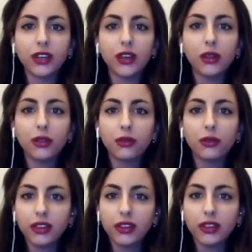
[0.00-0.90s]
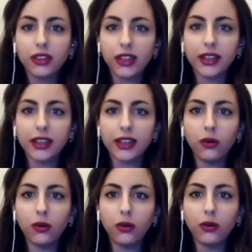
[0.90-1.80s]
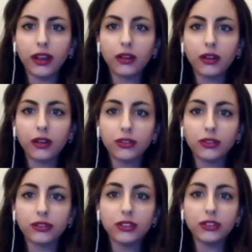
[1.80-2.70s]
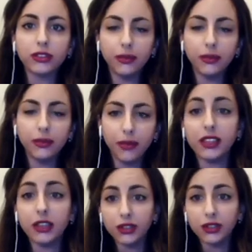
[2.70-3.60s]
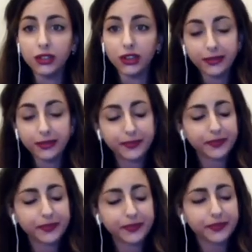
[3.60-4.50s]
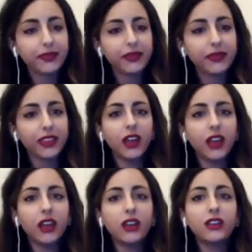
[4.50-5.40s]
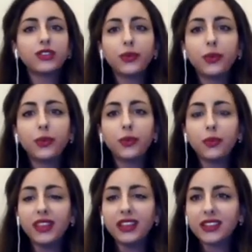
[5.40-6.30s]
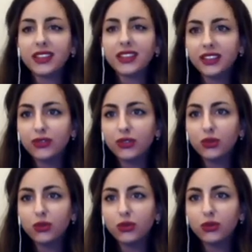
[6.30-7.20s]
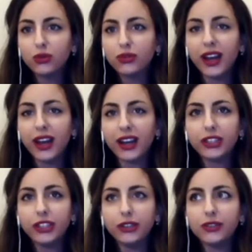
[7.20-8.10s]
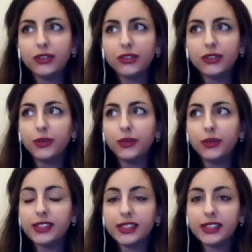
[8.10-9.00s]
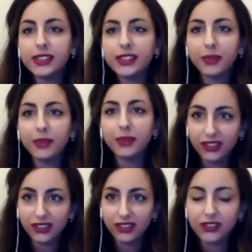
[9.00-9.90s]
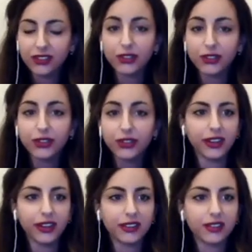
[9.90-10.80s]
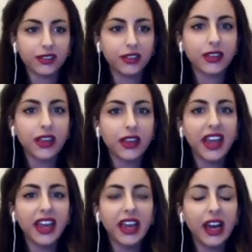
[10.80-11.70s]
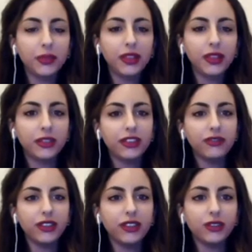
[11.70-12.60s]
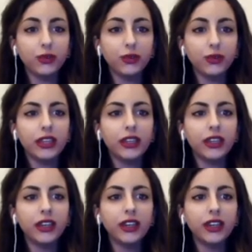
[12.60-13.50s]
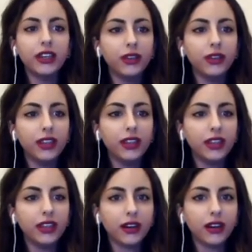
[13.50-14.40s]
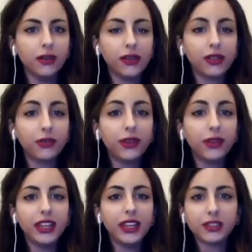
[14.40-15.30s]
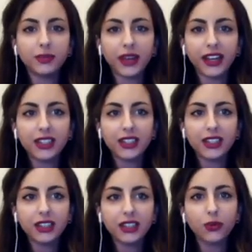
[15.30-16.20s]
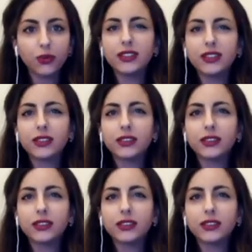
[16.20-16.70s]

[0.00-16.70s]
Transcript: through the lens and how it travels to him as the observer. So these kinds of tools were actually used to assist painters during the Renaissance. It helped them achieve these really unique 3D perspectives, whereas